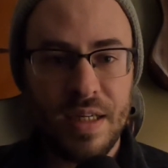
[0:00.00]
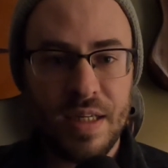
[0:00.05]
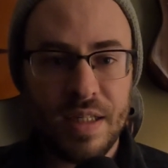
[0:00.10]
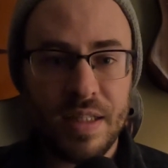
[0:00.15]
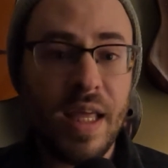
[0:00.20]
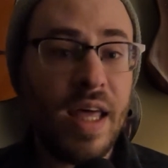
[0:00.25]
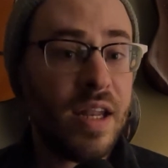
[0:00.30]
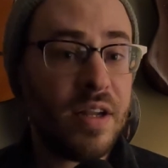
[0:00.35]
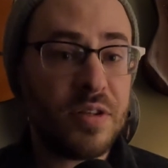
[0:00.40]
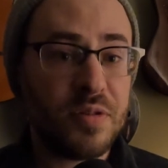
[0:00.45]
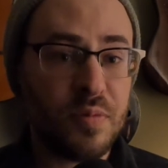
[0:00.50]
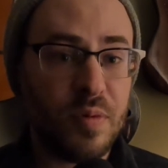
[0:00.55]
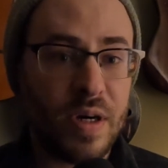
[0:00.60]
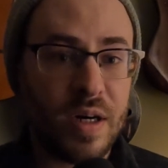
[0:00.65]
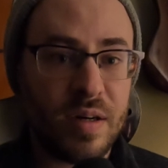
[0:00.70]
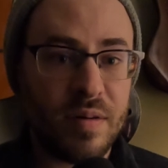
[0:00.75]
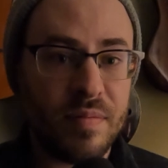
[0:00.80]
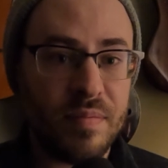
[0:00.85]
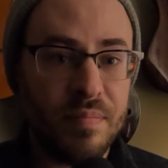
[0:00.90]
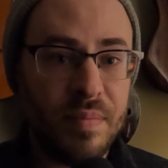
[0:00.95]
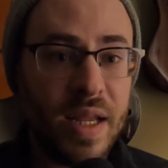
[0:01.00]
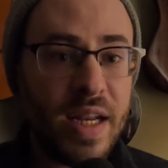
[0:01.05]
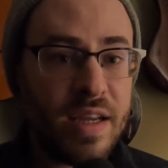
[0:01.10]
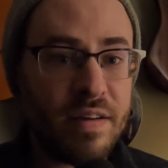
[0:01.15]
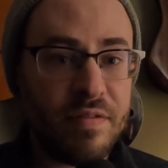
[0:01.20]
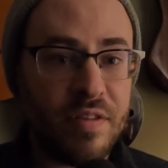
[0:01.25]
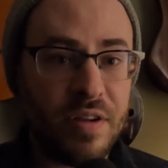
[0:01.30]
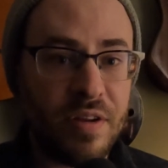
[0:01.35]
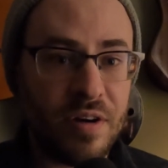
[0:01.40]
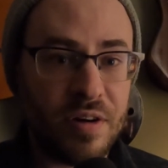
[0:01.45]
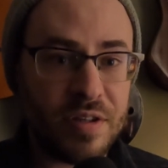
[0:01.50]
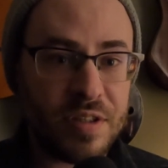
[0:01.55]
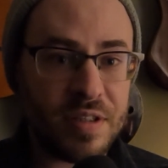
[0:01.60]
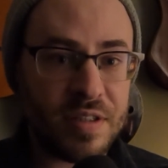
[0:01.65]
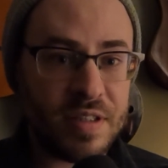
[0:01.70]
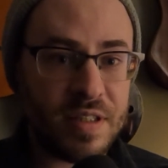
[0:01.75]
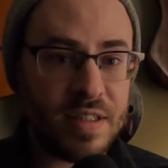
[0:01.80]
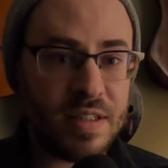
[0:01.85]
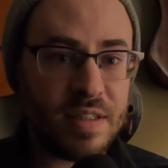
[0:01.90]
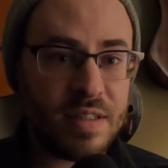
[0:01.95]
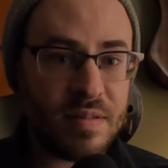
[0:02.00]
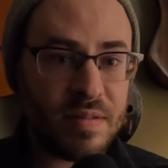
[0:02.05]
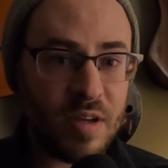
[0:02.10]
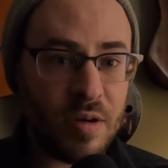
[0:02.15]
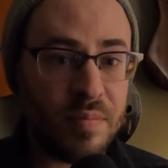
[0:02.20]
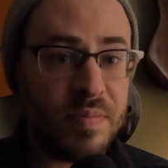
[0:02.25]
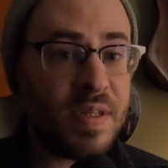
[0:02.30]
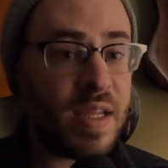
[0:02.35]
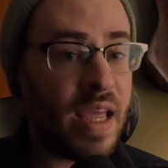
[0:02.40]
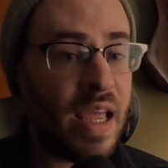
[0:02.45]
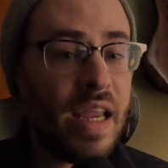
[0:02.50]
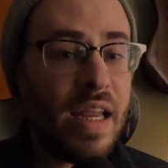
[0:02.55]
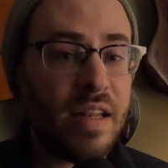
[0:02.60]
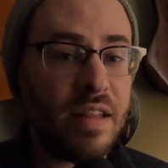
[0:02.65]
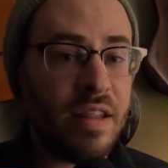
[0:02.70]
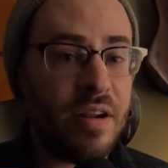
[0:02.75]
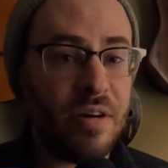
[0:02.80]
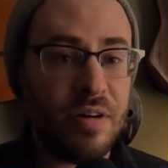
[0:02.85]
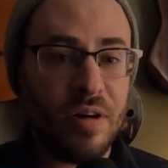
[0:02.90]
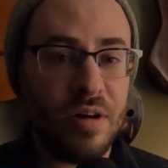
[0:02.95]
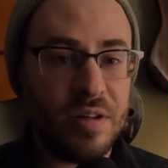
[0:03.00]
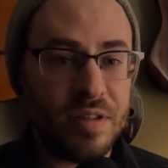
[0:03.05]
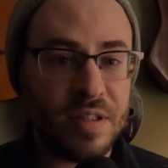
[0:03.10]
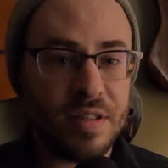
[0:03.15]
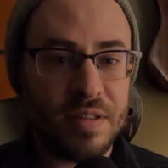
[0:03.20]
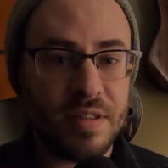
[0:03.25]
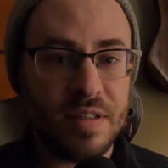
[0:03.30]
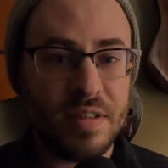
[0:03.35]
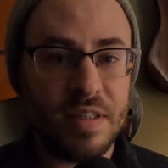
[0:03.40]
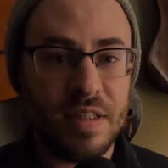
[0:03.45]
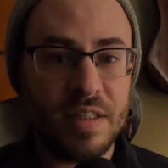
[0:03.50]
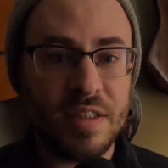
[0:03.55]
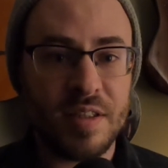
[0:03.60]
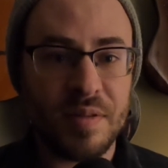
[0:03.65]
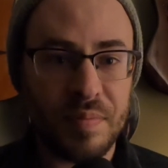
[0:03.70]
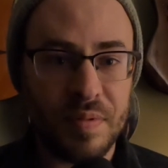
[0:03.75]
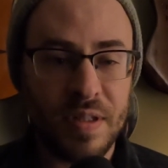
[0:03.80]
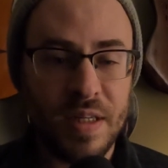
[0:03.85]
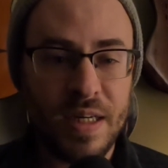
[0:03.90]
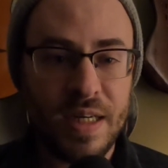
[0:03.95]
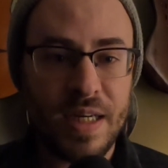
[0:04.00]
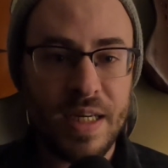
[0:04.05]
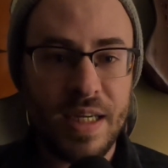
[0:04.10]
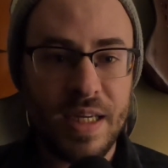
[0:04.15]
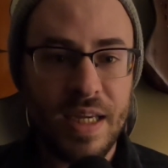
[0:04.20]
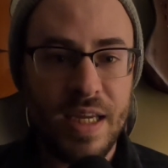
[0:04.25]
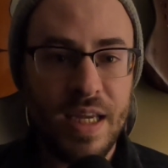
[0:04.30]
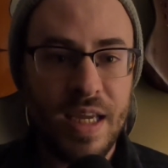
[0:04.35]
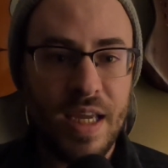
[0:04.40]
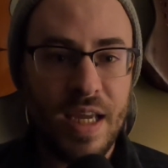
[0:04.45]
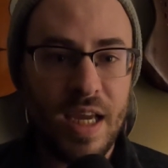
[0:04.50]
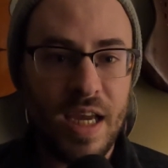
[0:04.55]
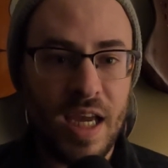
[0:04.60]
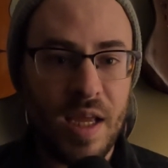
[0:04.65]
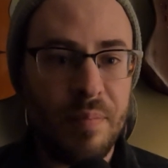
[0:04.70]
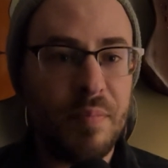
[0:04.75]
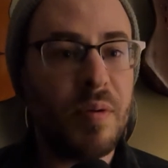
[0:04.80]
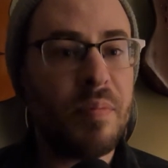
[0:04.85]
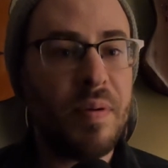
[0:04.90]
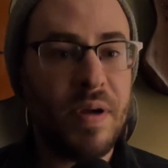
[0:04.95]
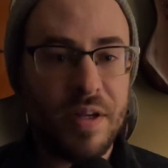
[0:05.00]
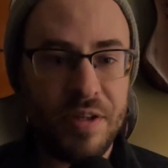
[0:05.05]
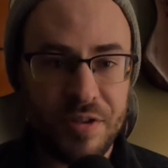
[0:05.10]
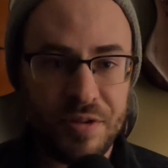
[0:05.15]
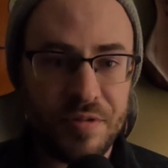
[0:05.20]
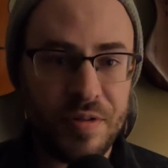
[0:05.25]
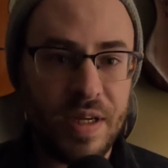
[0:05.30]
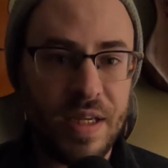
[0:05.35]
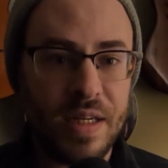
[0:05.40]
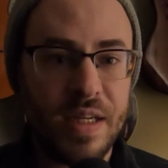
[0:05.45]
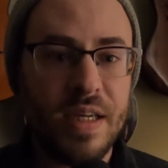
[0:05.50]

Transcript: That is where many of the narcissists obtain their narcissistic supply and perpetuate